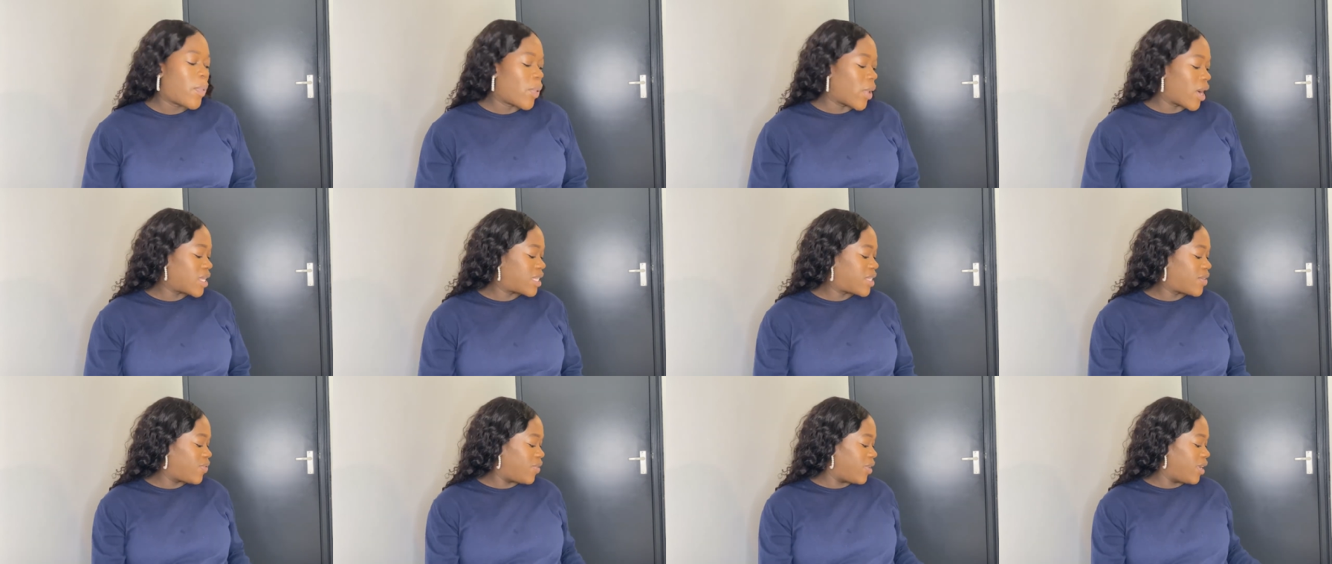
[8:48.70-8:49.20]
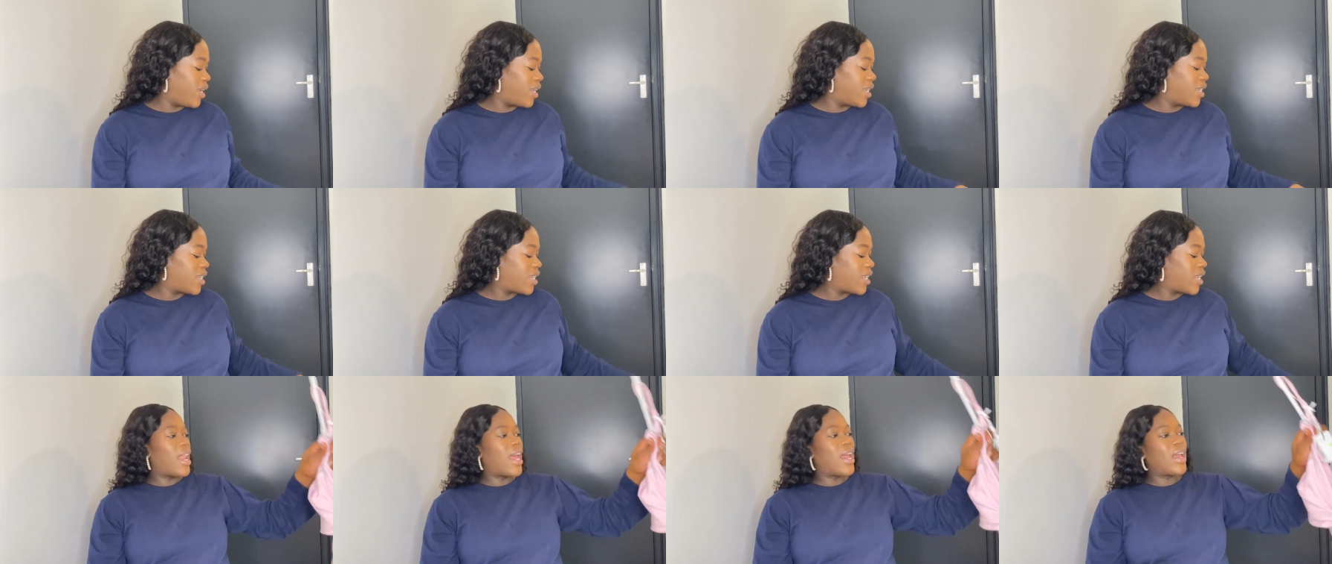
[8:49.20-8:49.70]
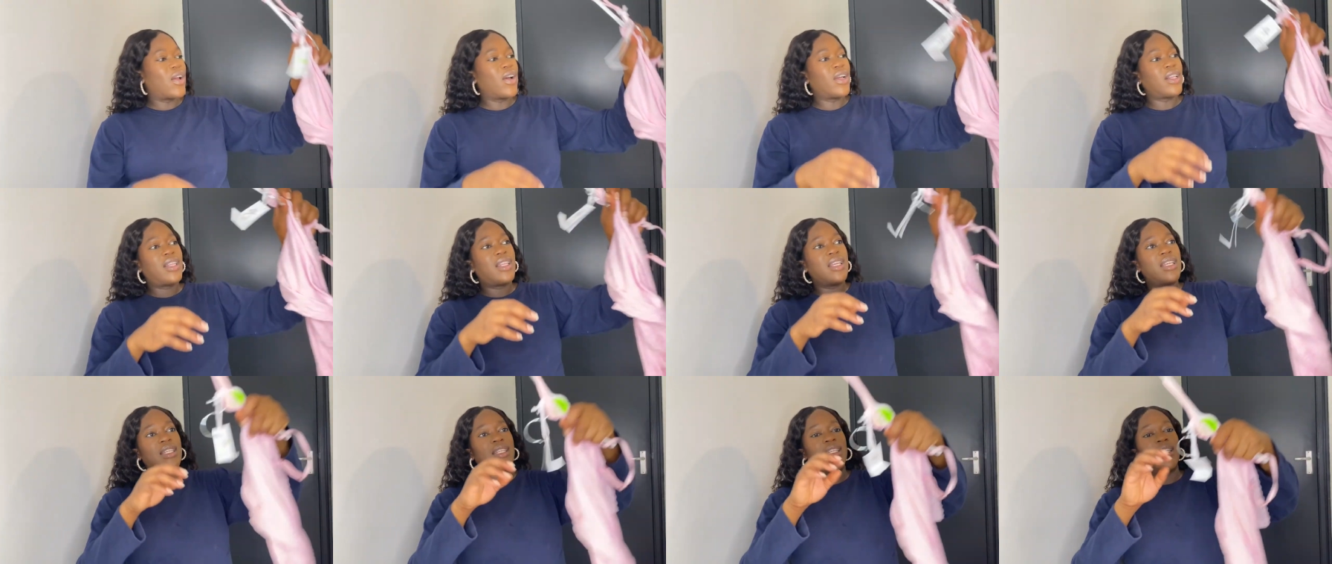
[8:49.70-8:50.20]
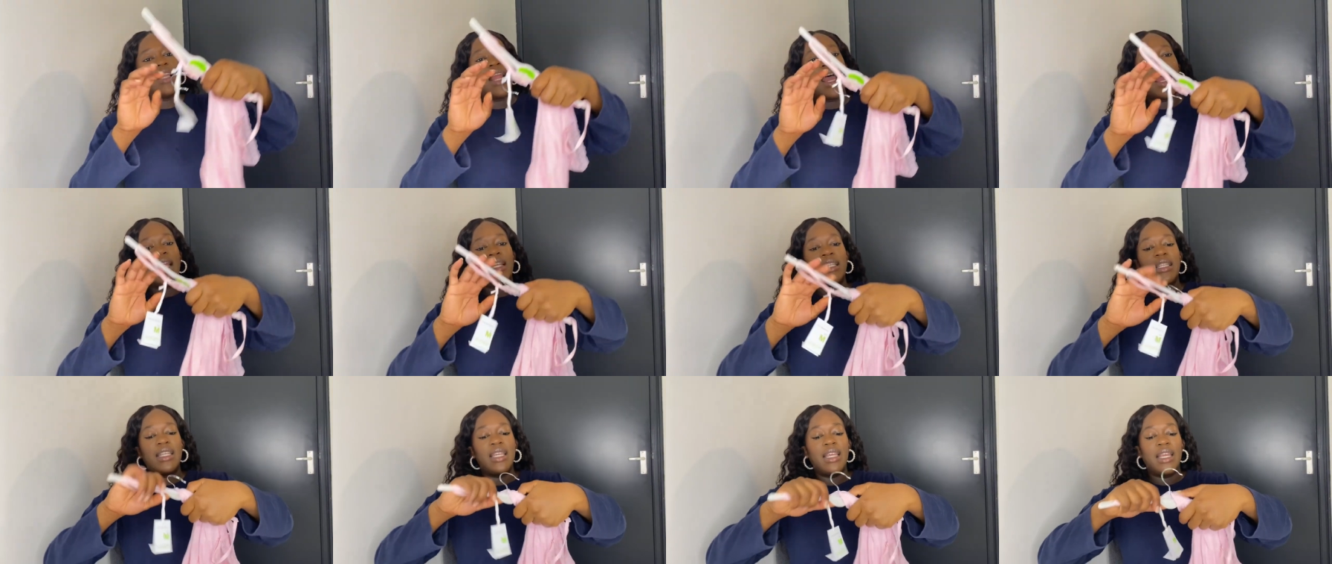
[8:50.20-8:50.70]
breastfeed i got this
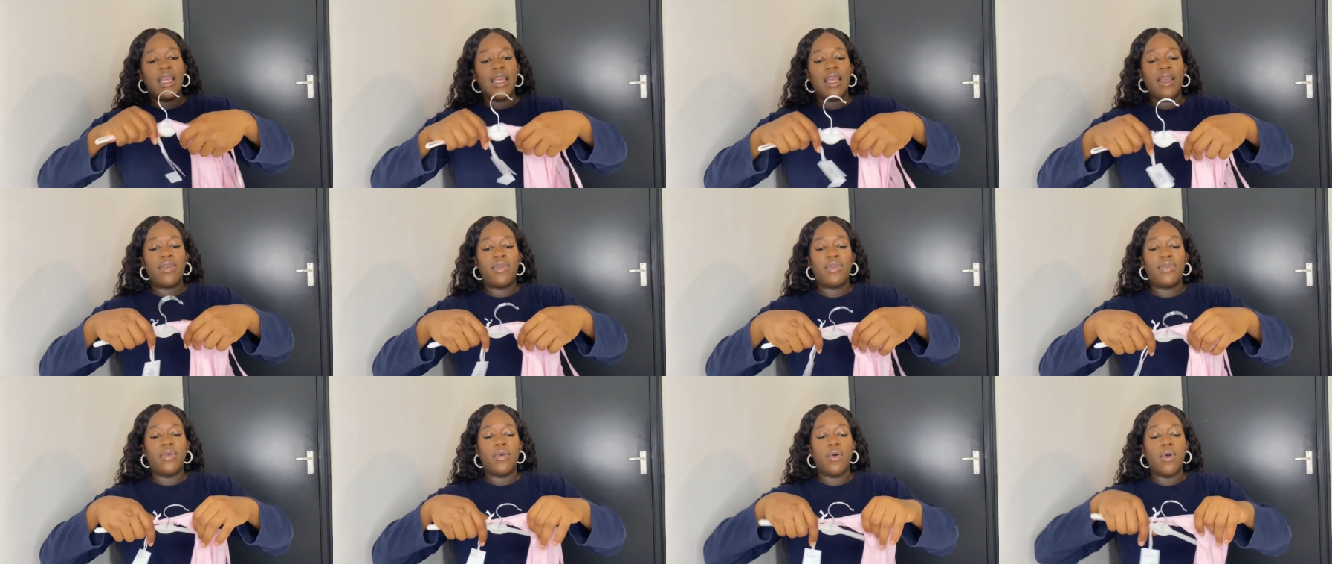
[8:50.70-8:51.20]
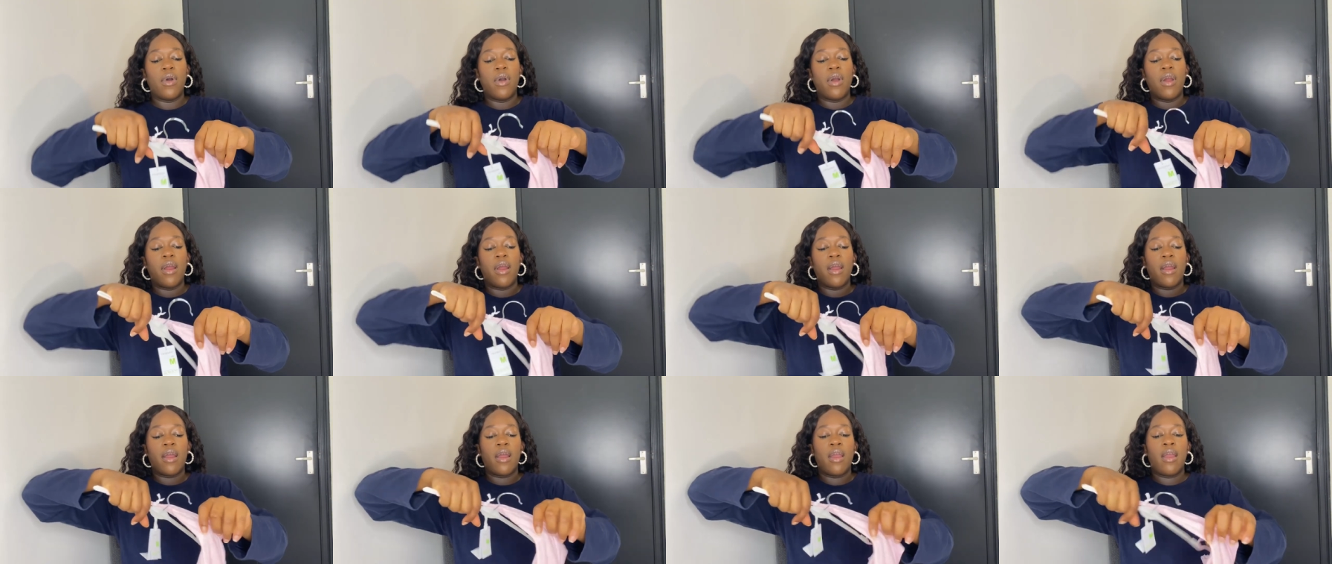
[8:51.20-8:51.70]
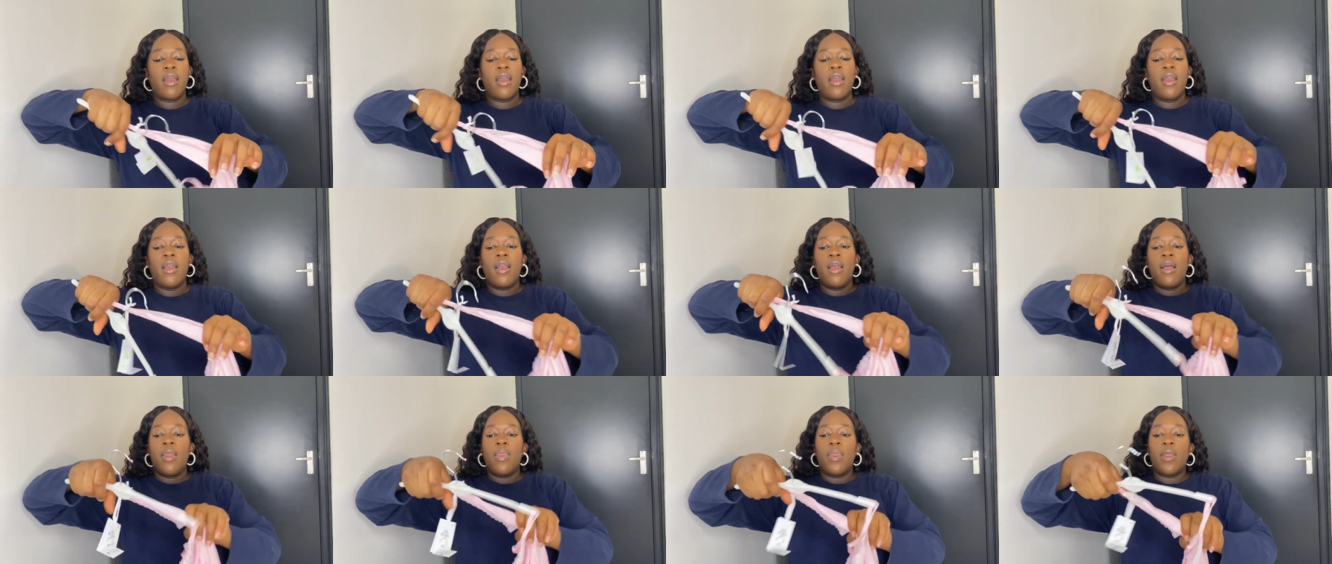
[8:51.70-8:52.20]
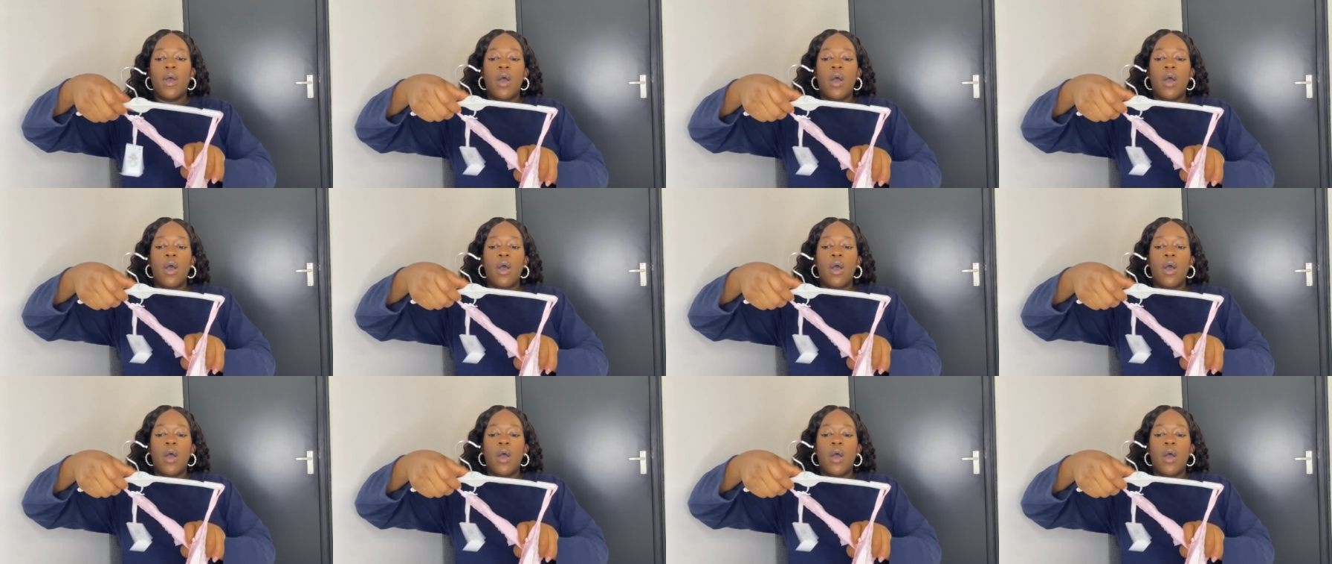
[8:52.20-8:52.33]
90 for the